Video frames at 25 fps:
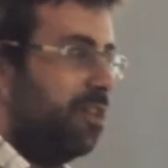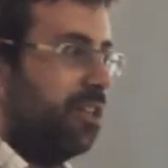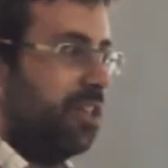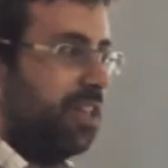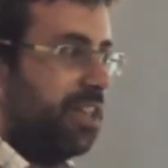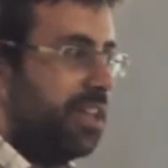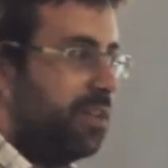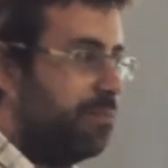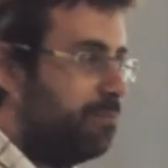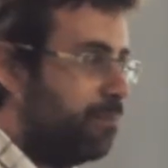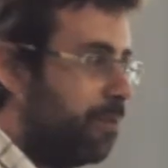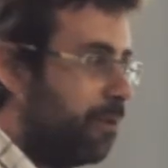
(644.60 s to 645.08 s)

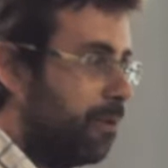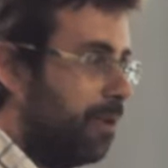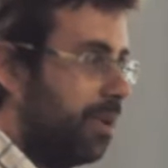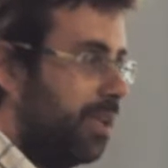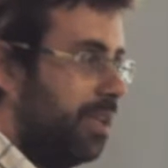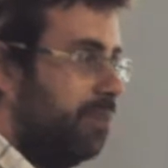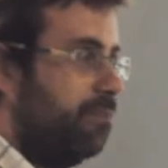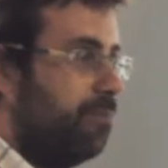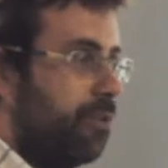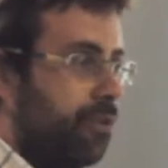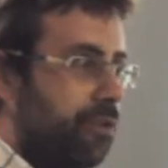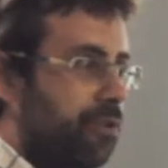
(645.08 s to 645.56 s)

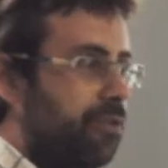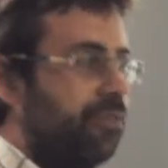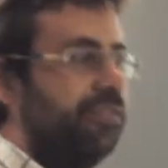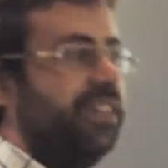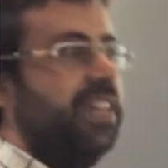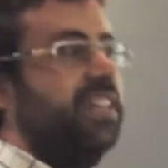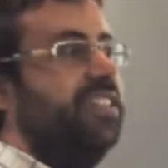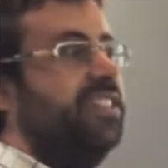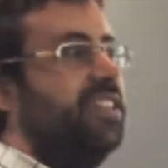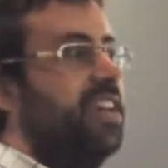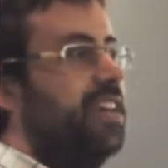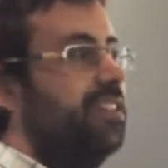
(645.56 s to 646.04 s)
improved,
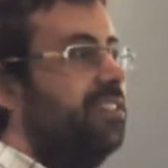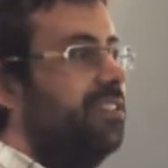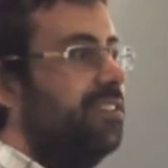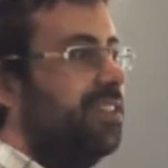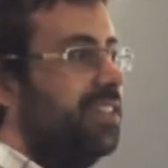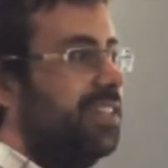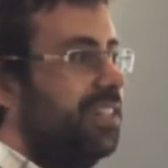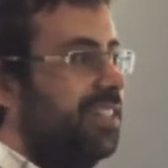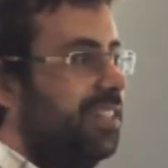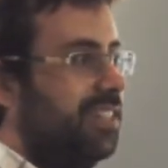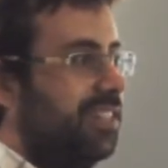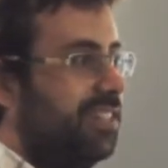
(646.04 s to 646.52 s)

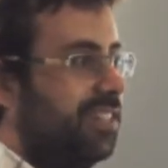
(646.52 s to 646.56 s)
etc.